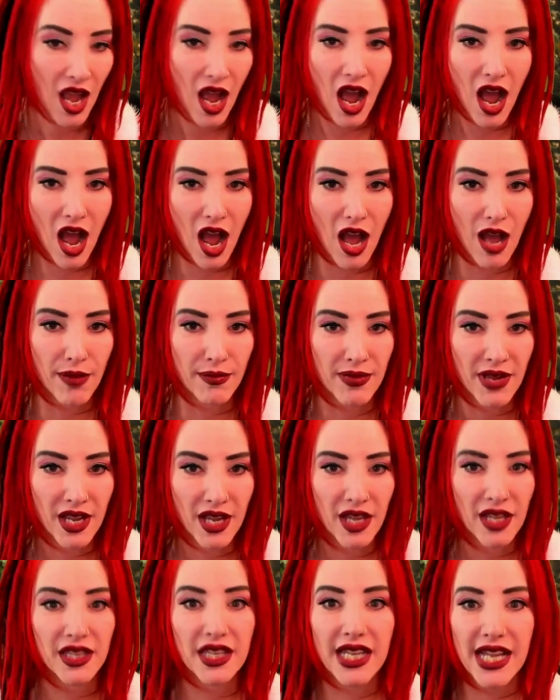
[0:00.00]

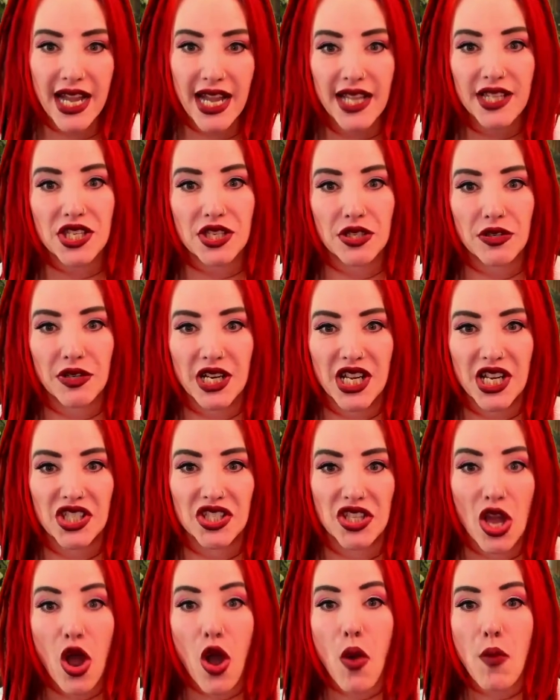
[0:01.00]
The answer is